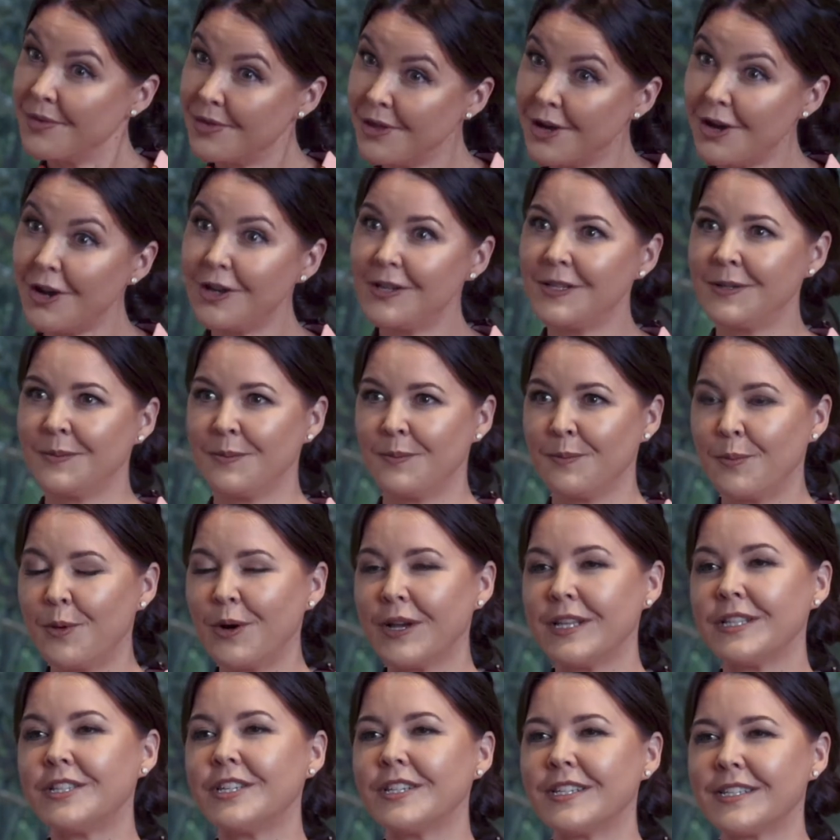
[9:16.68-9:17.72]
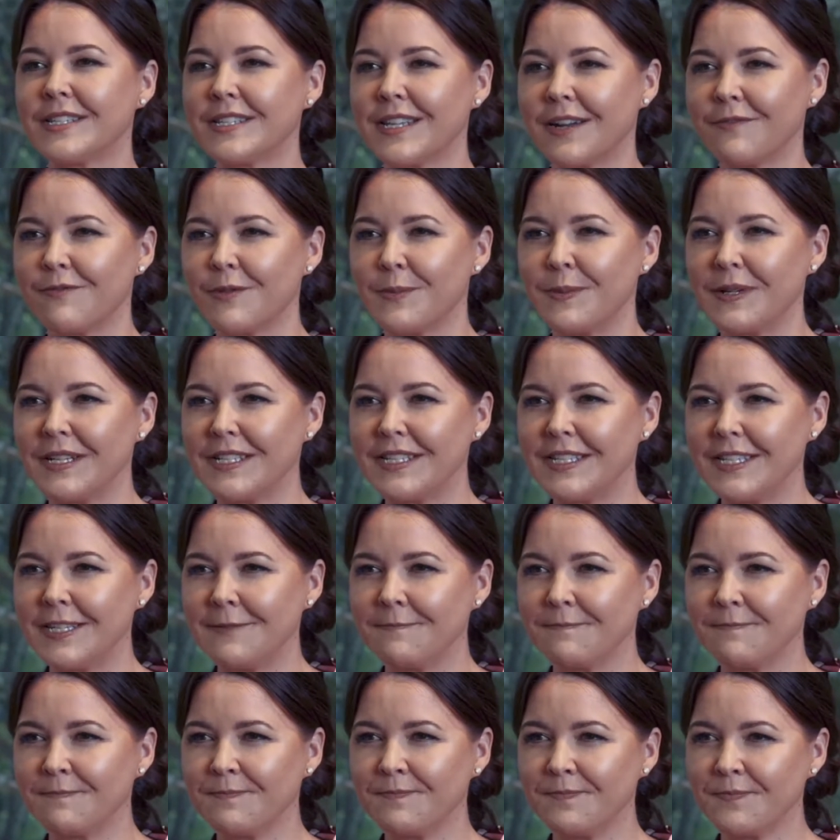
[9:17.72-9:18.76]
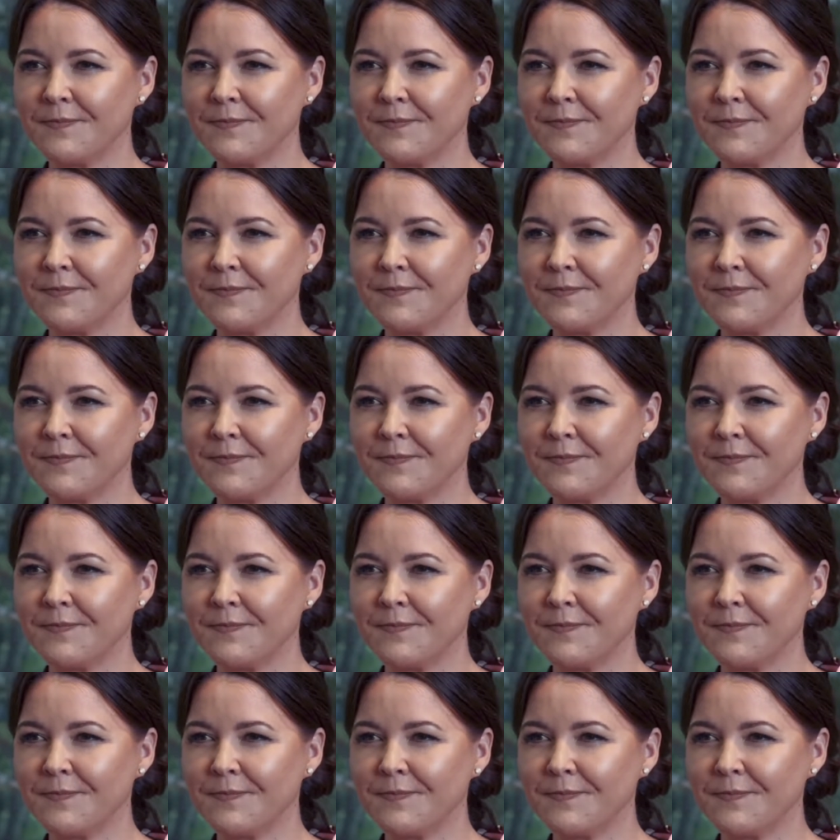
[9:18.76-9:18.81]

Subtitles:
Third point to discoverability.